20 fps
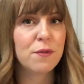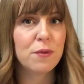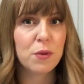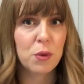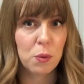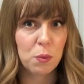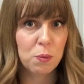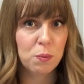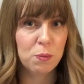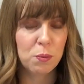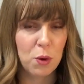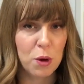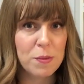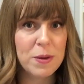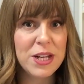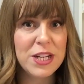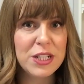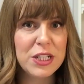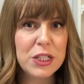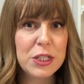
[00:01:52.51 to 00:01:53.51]
the
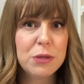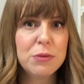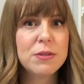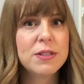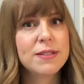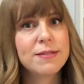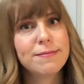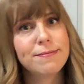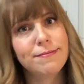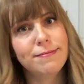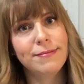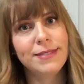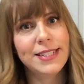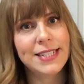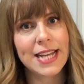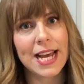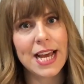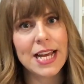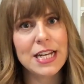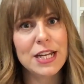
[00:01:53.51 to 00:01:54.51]
woman who's
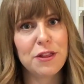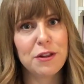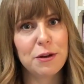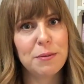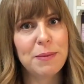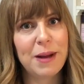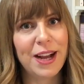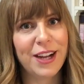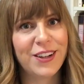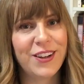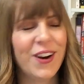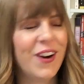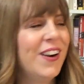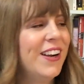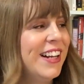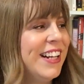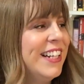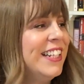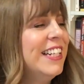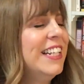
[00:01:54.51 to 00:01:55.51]
dead in their back
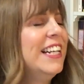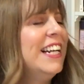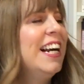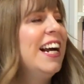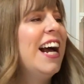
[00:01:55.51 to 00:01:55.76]
garden.